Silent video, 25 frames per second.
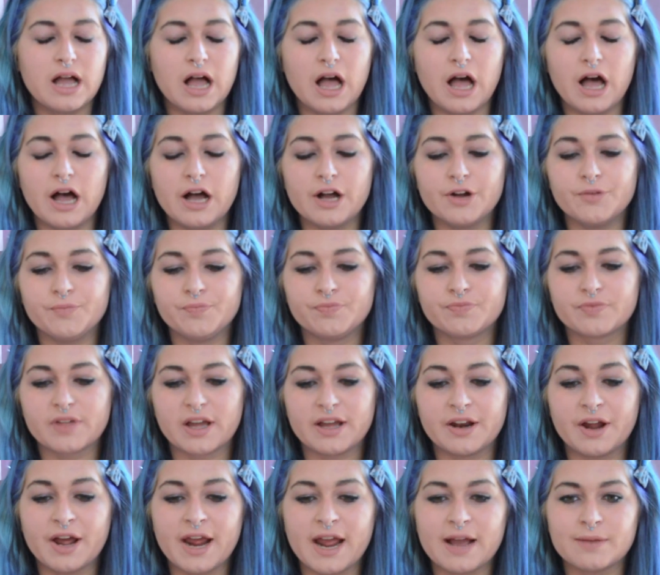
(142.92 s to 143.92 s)
And
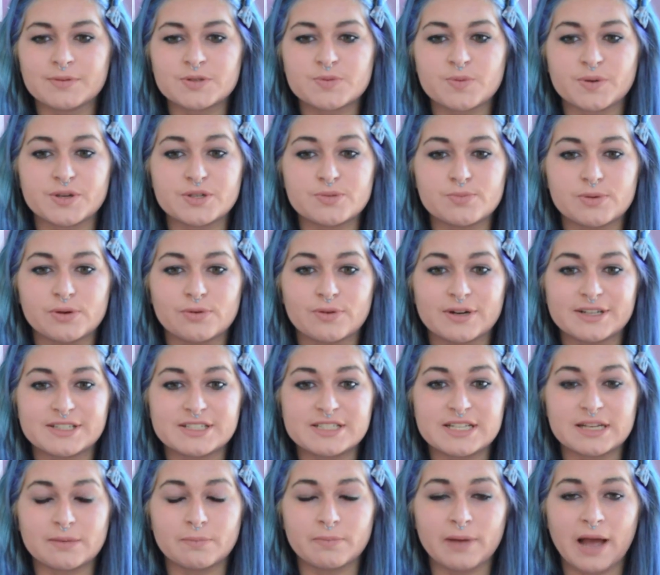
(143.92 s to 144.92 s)
I am supposed to be renting,